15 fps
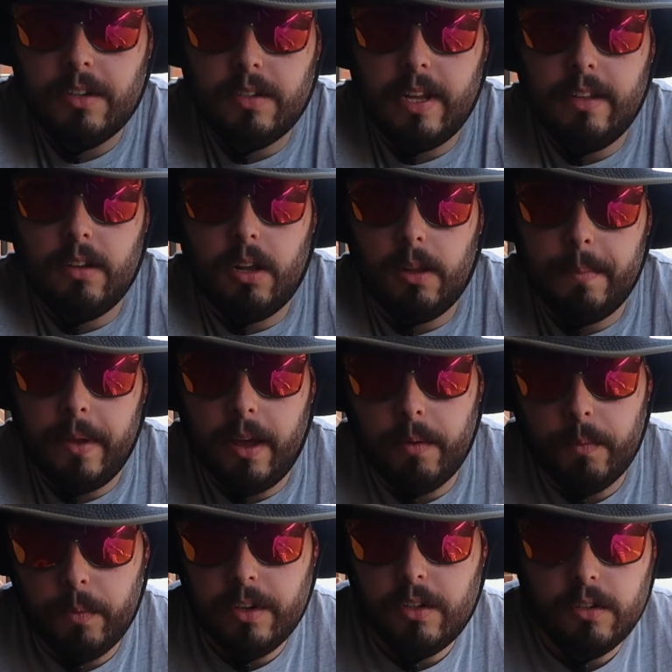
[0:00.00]
lads, just wanted
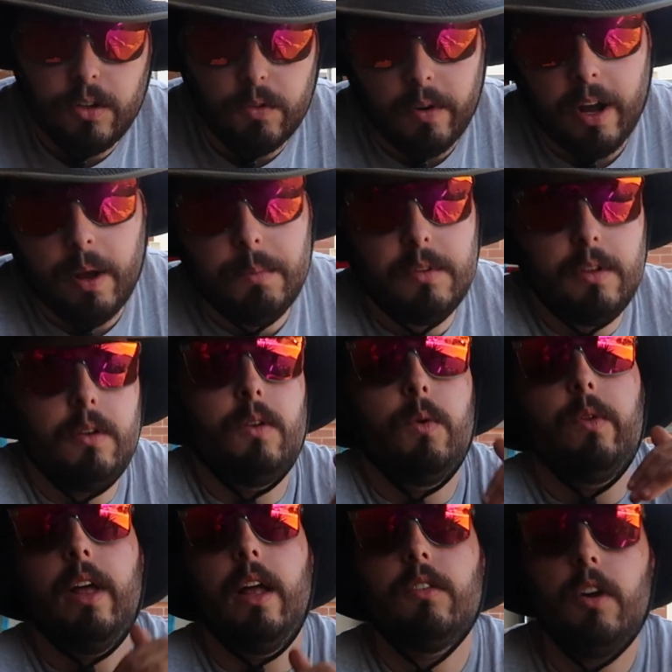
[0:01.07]
to pop in with a
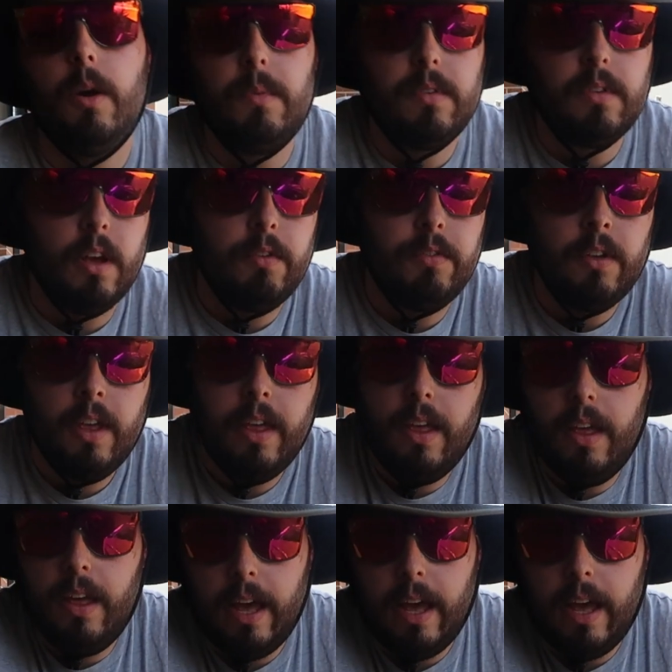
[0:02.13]
voiceover to discuss the